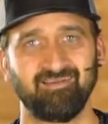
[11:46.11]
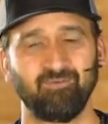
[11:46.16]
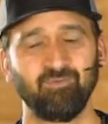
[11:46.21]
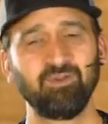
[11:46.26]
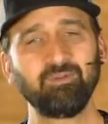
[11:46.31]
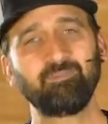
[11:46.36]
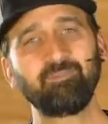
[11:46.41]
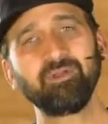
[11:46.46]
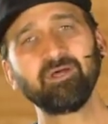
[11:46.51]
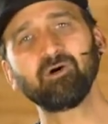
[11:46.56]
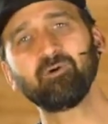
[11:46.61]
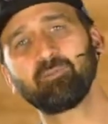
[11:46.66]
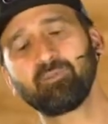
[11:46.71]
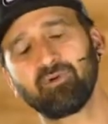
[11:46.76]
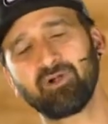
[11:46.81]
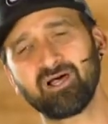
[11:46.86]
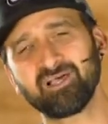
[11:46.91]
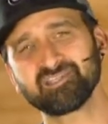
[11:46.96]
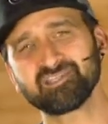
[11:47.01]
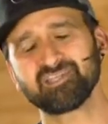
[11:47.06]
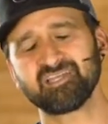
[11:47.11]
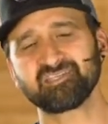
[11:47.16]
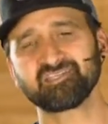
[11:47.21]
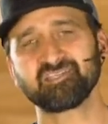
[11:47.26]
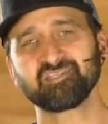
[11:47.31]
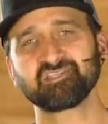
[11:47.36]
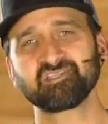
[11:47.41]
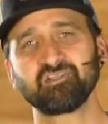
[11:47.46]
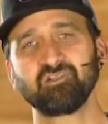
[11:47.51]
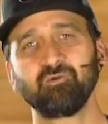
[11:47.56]
We build
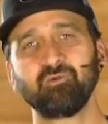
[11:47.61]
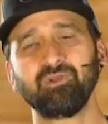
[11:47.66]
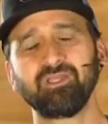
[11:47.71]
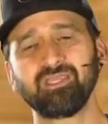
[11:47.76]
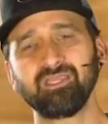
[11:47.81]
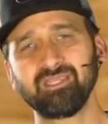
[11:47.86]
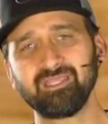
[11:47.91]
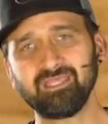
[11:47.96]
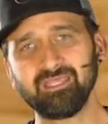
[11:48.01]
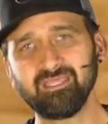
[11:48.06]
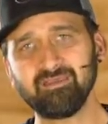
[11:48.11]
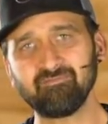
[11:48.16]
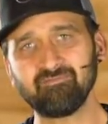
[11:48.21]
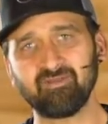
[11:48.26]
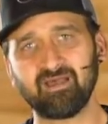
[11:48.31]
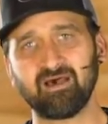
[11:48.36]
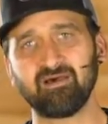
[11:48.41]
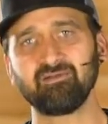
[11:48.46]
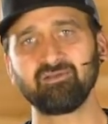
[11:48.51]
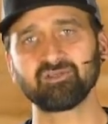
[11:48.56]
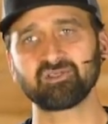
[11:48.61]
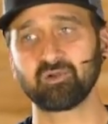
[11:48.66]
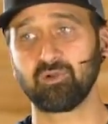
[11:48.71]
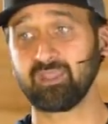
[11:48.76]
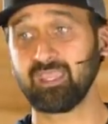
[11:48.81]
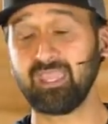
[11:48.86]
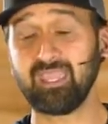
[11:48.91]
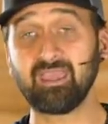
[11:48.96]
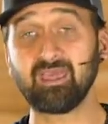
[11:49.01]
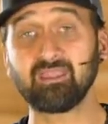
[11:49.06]
processes so that we can keep values
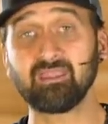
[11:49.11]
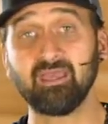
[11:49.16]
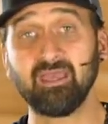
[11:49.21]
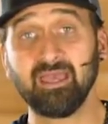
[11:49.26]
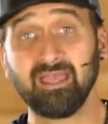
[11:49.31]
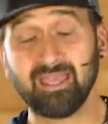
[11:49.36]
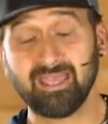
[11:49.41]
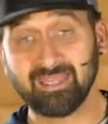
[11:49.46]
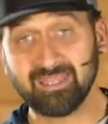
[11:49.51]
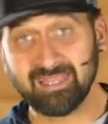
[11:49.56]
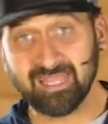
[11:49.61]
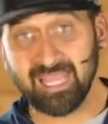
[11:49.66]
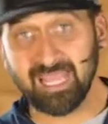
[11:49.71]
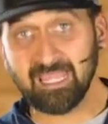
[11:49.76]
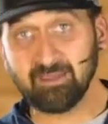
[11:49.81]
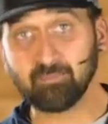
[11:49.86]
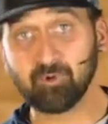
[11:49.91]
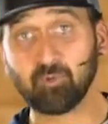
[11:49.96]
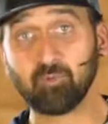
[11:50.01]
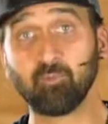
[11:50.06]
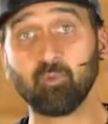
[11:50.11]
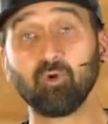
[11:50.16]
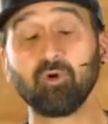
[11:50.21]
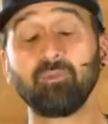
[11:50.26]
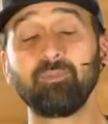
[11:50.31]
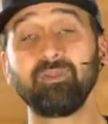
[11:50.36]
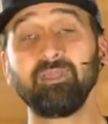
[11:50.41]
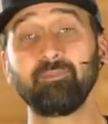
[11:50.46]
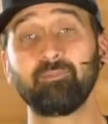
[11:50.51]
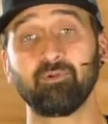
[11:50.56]
going and enable
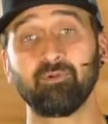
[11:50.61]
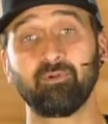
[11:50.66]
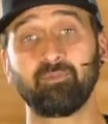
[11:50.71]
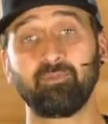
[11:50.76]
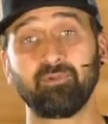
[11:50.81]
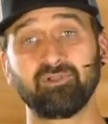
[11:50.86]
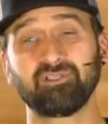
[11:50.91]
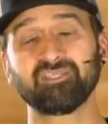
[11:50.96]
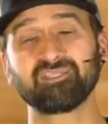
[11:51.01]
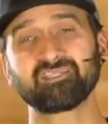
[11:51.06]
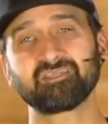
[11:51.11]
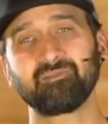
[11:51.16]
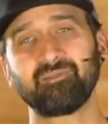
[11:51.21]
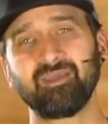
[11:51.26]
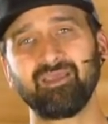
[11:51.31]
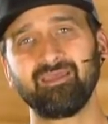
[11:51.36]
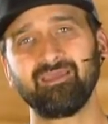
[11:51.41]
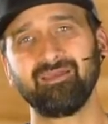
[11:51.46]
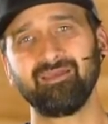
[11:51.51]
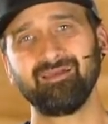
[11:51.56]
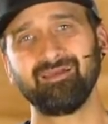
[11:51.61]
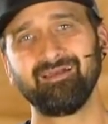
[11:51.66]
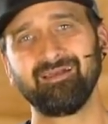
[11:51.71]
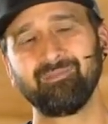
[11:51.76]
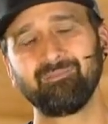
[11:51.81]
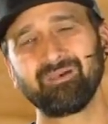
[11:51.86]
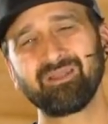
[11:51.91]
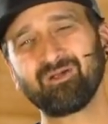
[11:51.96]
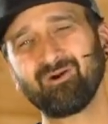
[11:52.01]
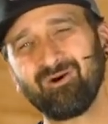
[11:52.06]
more people to participate,
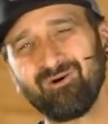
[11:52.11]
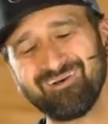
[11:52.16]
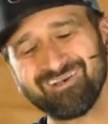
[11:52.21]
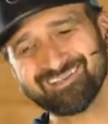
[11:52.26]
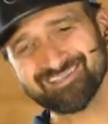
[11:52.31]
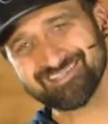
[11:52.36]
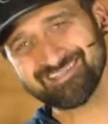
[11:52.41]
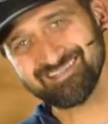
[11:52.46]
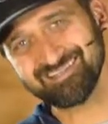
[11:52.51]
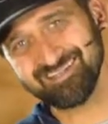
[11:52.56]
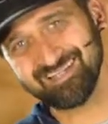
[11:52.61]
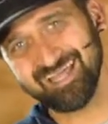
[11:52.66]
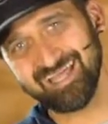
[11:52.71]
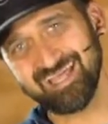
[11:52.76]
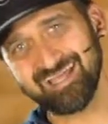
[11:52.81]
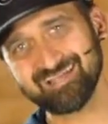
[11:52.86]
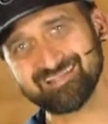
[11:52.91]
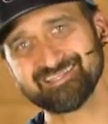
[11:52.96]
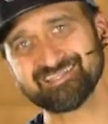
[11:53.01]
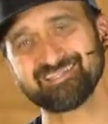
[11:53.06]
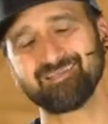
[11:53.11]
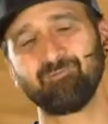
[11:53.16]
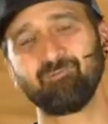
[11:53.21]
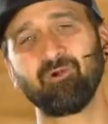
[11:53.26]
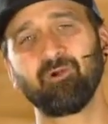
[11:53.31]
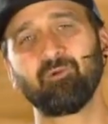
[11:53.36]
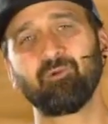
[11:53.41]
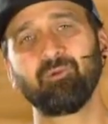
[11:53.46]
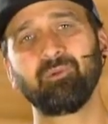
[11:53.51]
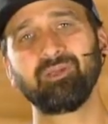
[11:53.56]
but it all has to land
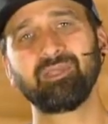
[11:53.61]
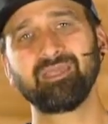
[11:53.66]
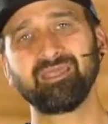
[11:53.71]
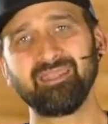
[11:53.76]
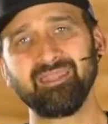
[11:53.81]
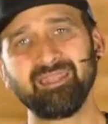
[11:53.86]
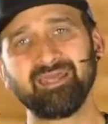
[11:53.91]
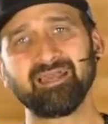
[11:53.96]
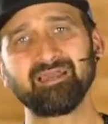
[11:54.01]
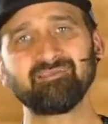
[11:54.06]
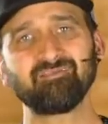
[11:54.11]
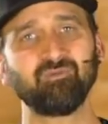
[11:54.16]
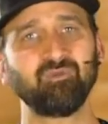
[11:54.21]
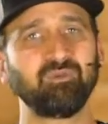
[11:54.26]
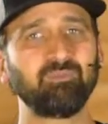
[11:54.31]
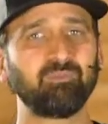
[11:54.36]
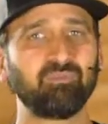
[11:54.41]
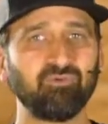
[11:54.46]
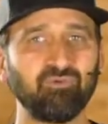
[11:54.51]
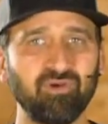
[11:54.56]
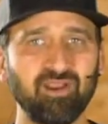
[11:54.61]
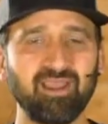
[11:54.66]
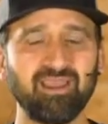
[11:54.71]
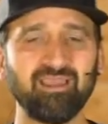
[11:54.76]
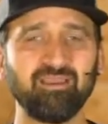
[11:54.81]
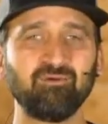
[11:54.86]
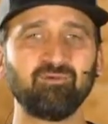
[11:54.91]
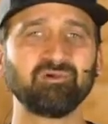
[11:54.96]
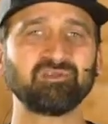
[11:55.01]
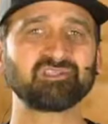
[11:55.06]
somewhere where we connect, we
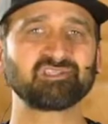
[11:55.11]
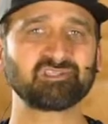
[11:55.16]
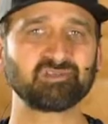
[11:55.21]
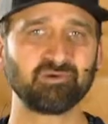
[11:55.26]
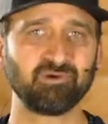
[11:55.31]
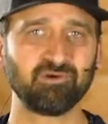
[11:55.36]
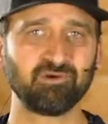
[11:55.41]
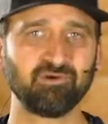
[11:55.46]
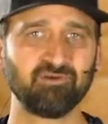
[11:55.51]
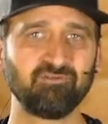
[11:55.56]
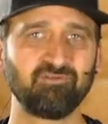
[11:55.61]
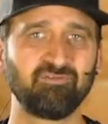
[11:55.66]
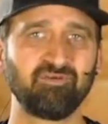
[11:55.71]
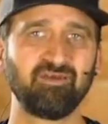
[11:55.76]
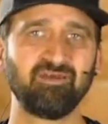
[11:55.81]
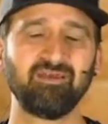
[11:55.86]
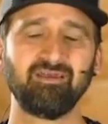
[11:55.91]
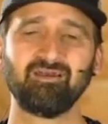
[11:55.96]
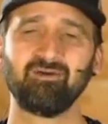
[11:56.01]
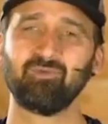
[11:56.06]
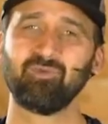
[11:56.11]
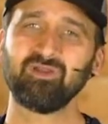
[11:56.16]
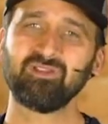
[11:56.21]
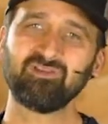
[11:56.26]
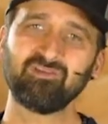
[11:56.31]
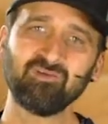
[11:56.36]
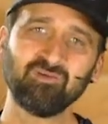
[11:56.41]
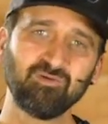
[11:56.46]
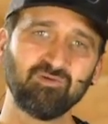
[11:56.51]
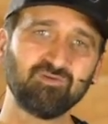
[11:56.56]
pray, we serve, we
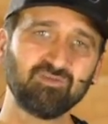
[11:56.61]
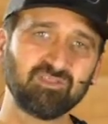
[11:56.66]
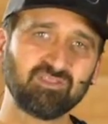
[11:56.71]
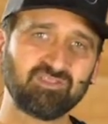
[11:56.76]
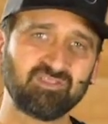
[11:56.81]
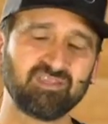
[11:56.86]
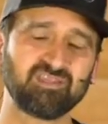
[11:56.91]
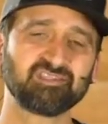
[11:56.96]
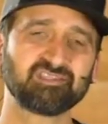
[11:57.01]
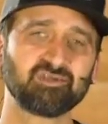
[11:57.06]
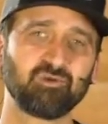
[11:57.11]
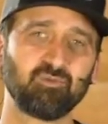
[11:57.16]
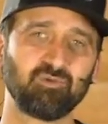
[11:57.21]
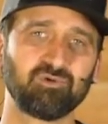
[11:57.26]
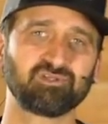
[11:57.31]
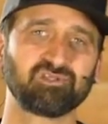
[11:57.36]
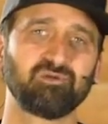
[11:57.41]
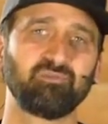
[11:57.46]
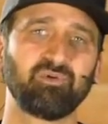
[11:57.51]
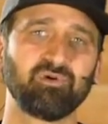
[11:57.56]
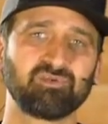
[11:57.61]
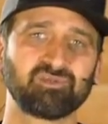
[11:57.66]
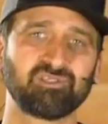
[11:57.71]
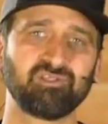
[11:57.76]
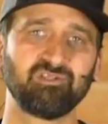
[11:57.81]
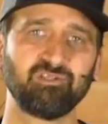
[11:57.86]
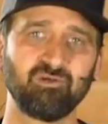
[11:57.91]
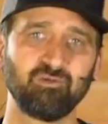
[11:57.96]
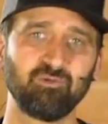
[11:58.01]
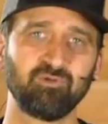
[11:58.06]
do the things that we're supposed
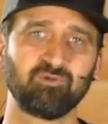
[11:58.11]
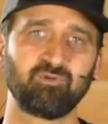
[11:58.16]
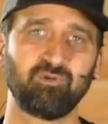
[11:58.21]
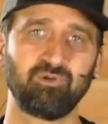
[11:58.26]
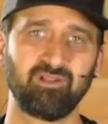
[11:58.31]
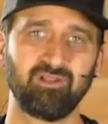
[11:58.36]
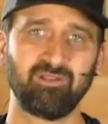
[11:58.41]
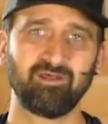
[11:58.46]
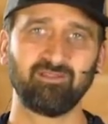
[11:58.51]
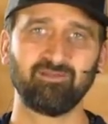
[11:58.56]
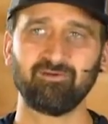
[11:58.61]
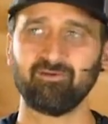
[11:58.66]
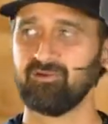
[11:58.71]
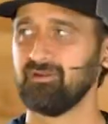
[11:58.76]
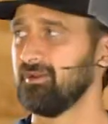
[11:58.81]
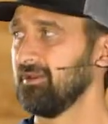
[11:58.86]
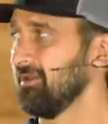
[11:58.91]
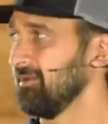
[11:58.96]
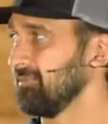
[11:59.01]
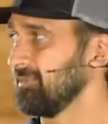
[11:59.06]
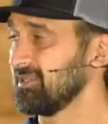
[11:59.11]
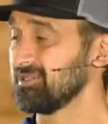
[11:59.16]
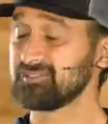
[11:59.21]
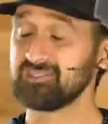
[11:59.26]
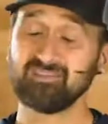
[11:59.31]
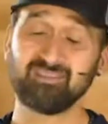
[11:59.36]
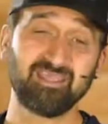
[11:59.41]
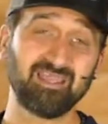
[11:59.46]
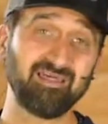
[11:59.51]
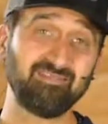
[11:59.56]
to do with one another, because
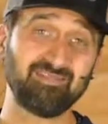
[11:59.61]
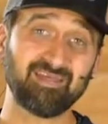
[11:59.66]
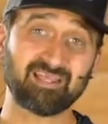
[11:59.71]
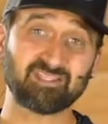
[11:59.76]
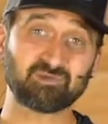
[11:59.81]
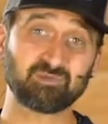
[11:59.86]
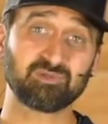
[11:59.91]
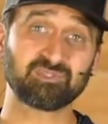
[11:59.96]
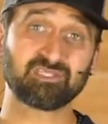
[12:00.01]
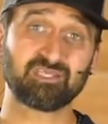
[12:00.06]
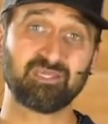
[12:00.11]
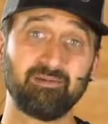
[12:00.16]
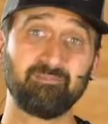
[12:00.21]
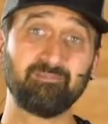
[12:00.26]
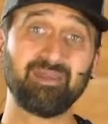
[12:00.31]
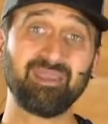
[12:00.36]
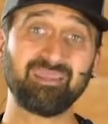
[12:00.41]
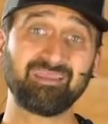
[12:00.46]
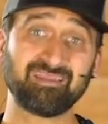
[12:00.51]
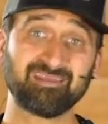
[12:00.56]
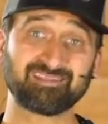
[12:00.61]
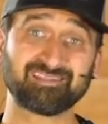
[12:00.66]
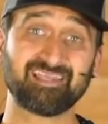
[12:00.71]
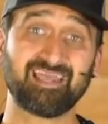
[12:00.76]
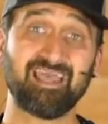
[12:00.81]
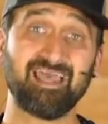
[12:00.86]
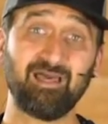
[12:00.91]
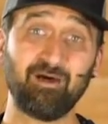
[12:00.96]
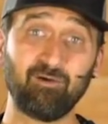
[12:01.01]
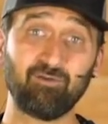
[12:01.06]
in the end, that's what's make us a
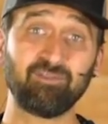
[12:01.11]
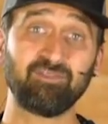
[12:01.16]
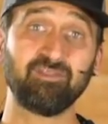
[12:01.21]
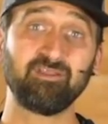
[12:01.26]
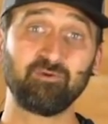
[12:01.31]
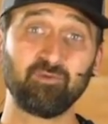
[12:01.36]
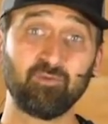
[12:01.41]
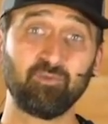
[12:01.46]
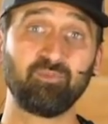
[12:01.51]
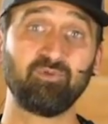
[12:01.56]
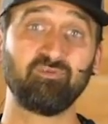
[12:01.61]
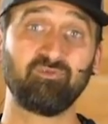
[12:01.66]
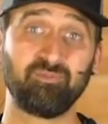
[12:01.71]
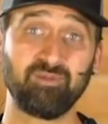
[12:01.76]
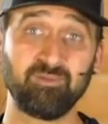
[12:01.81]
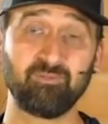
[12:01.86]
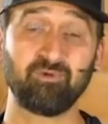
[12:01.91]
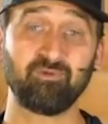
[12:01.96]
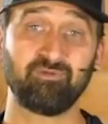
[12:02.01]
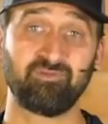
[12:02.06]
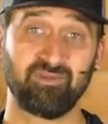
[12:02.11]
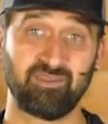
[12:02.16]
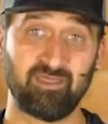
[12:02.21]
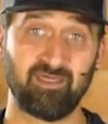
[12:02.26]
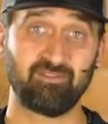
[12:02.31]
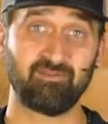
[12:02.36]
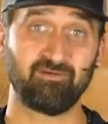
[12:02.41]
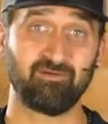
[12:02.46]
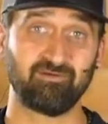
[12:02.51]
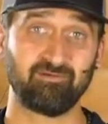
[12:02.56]
healthy group of people
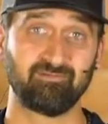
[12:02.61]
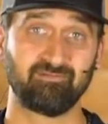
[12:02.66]
together.